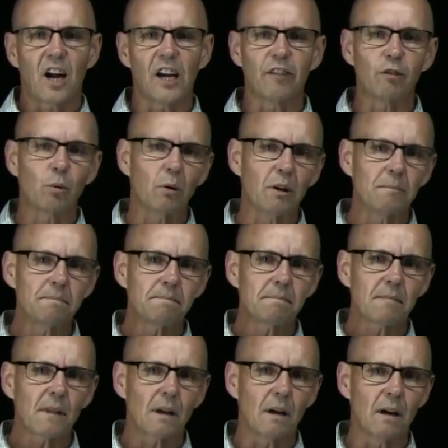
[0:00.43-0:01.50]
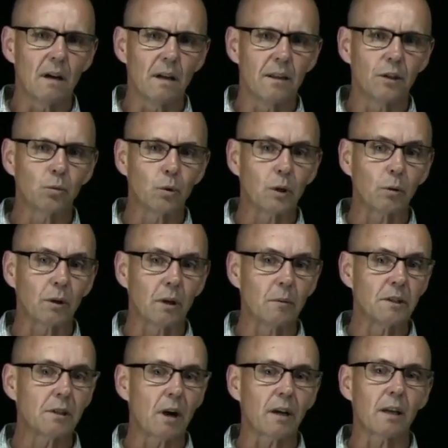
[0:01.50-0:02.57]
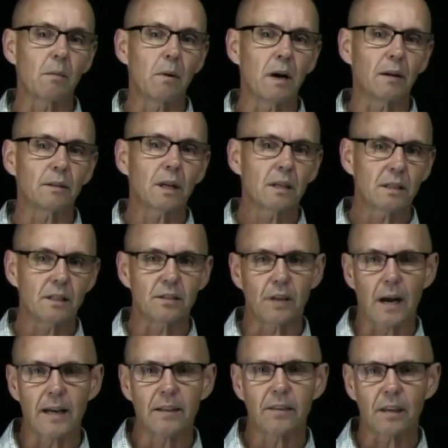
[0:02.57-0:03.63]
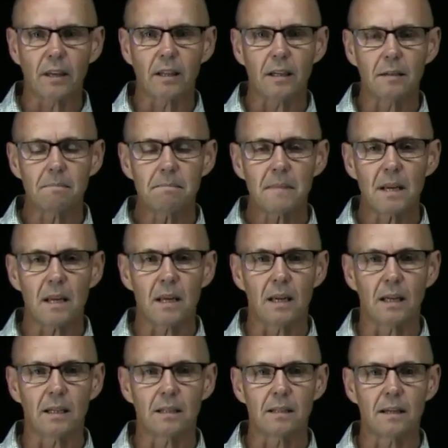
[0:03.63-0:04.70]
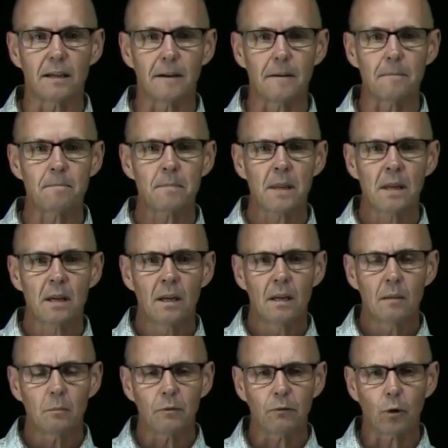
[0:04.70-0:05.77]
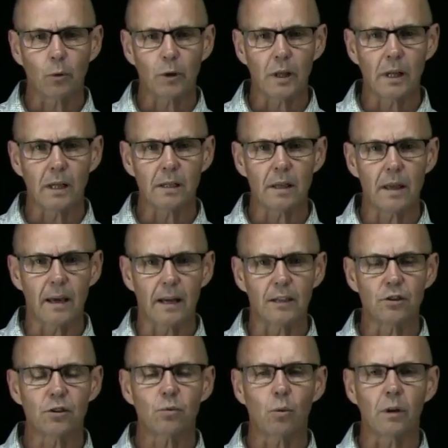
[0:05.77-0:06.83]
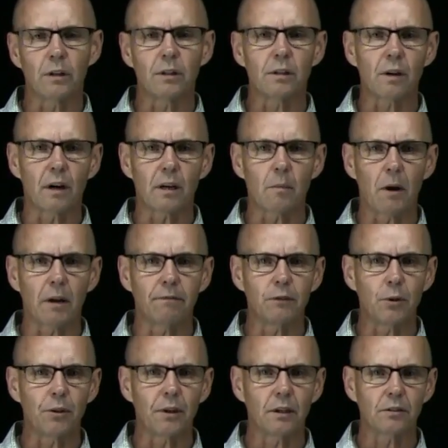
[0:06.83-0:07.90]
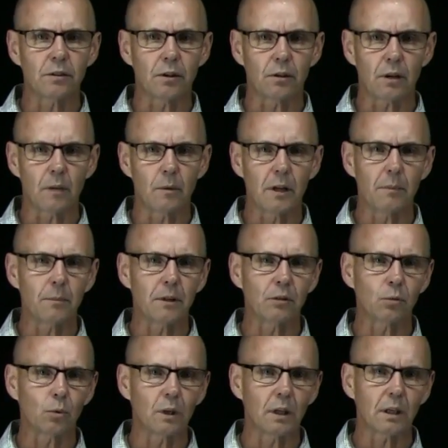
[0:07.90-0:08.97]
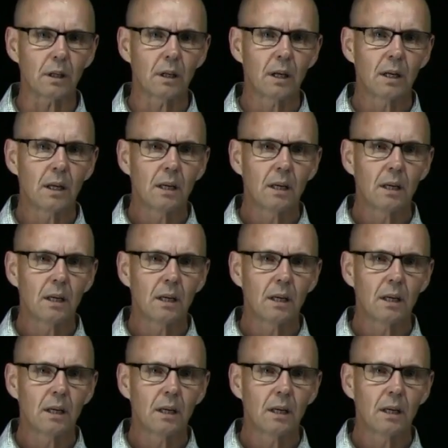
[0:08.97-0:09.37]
Hi, everyone. This week we're going to be talking about design thinking. And before we get into that, I just wanted to talk about a few things that are coming up this week.